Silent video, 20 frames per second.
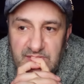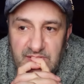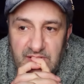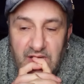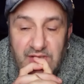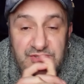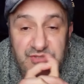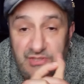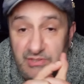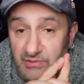
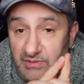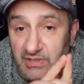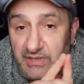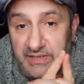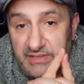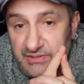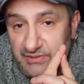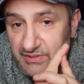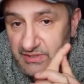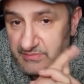I do
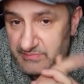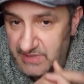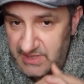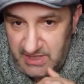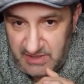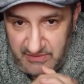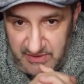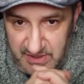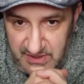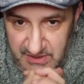like
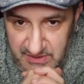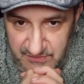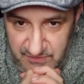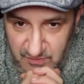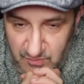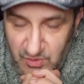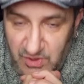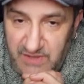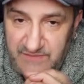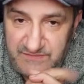Goulamirian
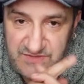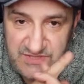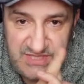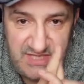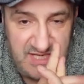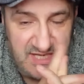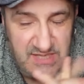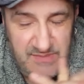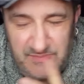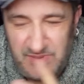from what I've
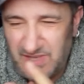seen,